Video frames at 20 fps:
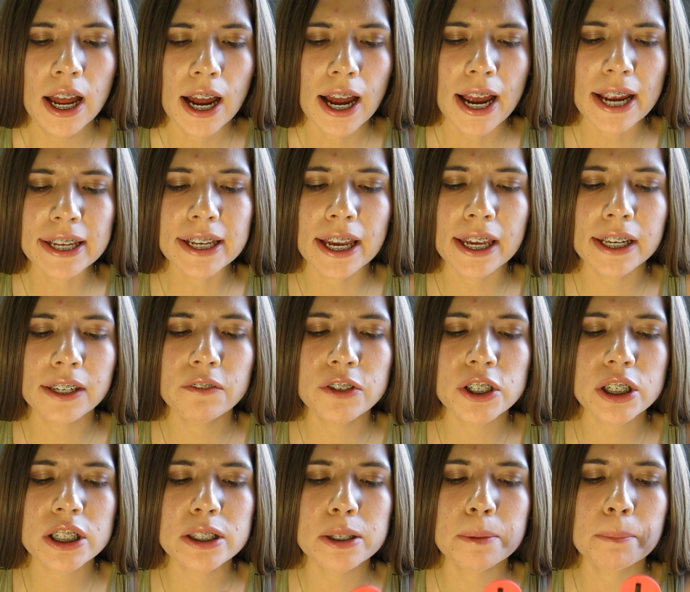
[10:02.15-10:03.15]
I kind of
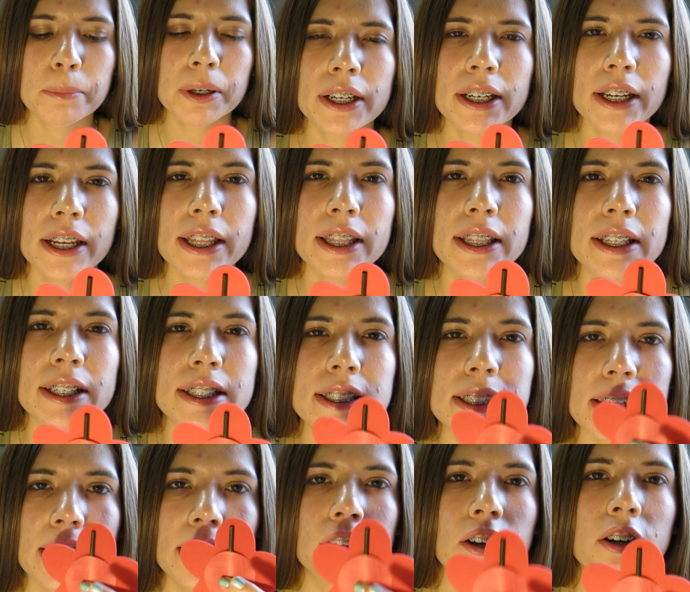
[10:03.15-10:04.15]
just it in the
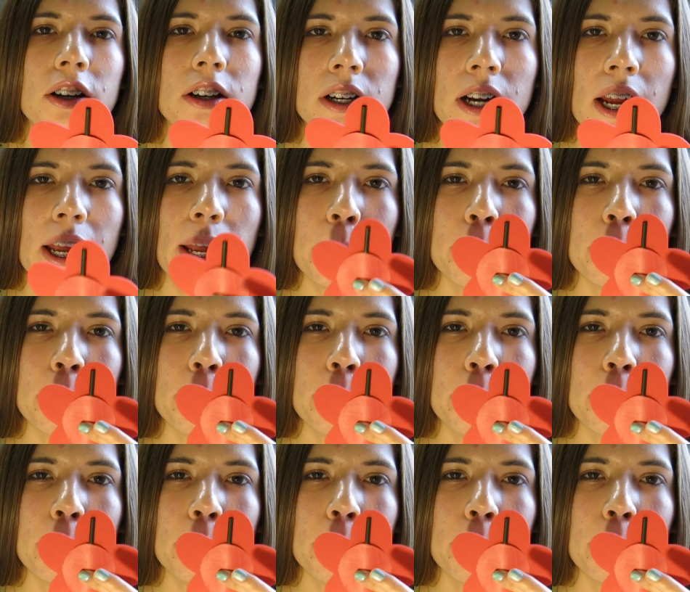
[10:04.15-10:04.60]
center,